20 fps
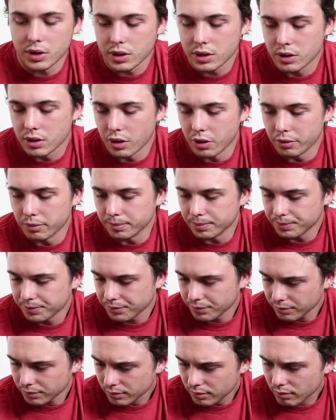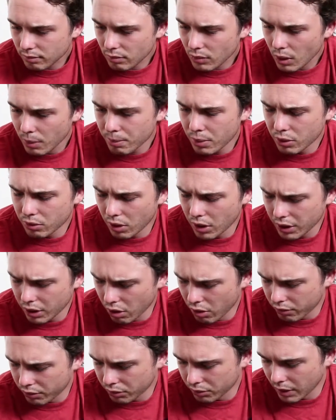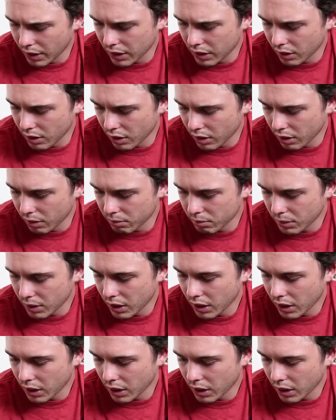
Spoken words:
So I've been running overrated on them,